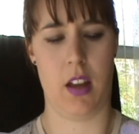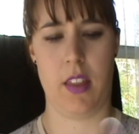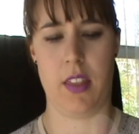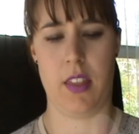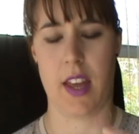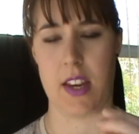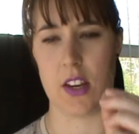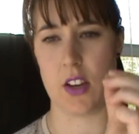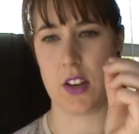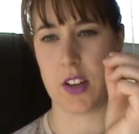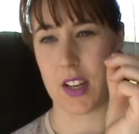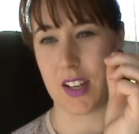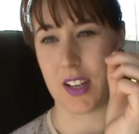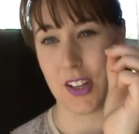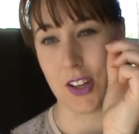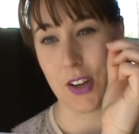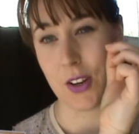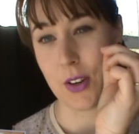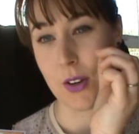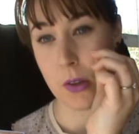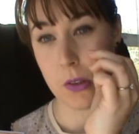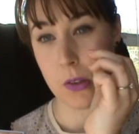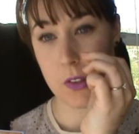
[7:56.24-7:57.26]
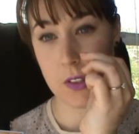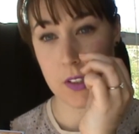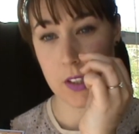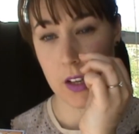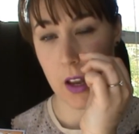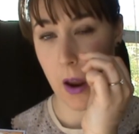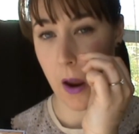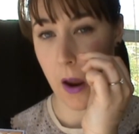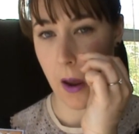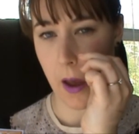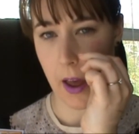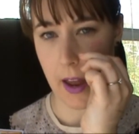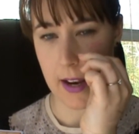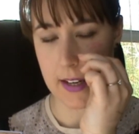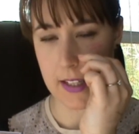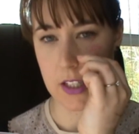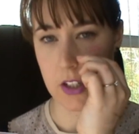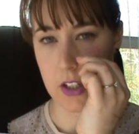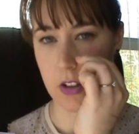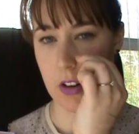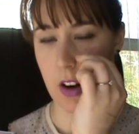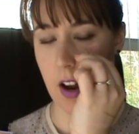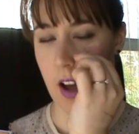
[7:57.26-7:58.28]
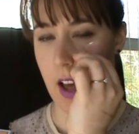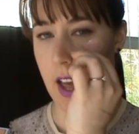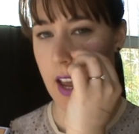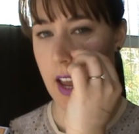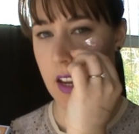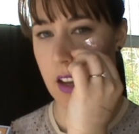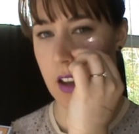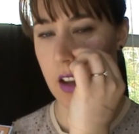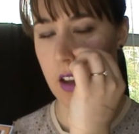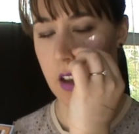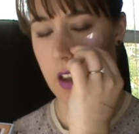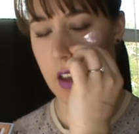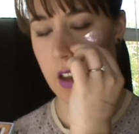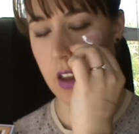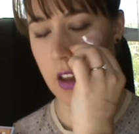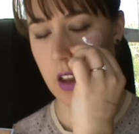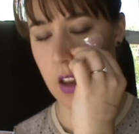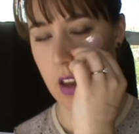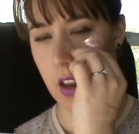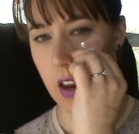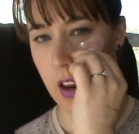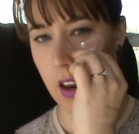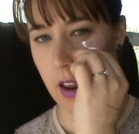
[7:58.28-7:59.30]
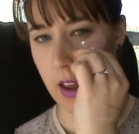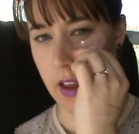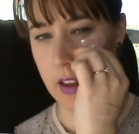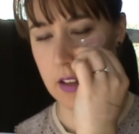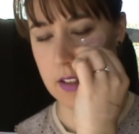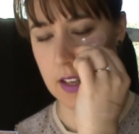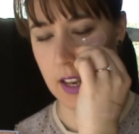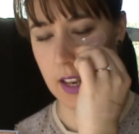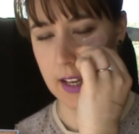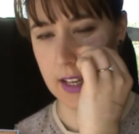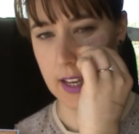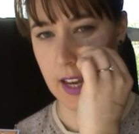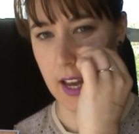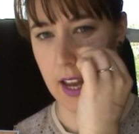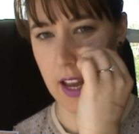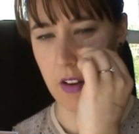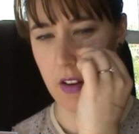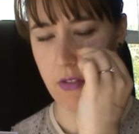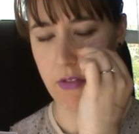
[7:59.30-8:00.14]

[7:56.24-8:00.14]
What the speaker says: that you can use under your eye. It's like a